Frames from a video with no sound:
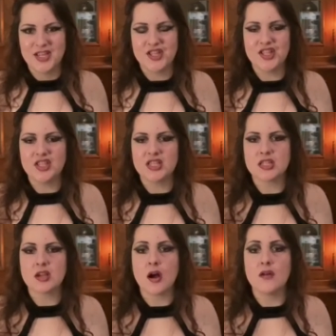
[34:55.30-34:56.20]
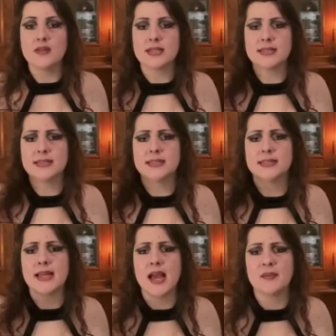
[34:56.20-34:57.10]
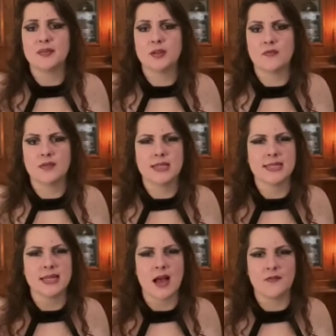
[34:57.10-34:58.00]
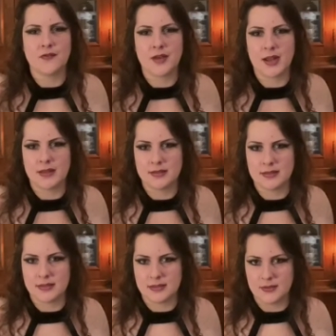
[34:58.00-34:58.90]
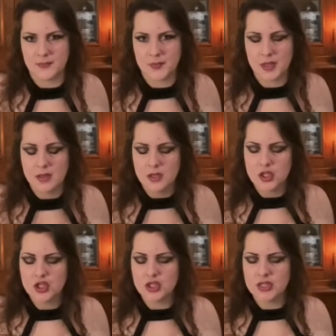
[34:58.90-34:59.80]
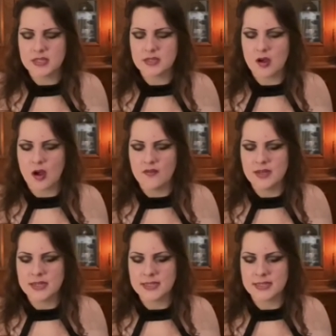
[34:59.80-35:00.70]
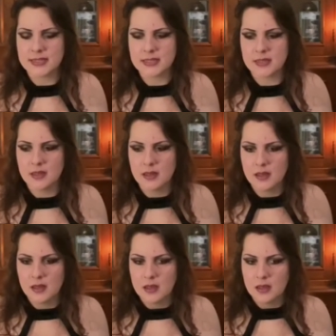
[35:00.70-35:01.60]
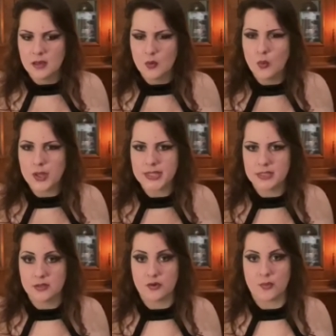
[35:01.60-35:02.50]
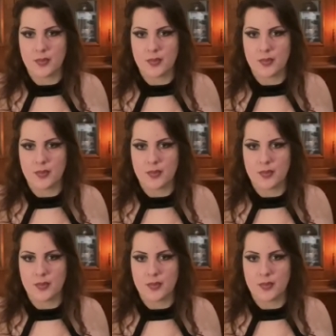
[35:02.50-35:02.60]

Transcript: she discovers the depth of the sufferance. She discovers wisdom.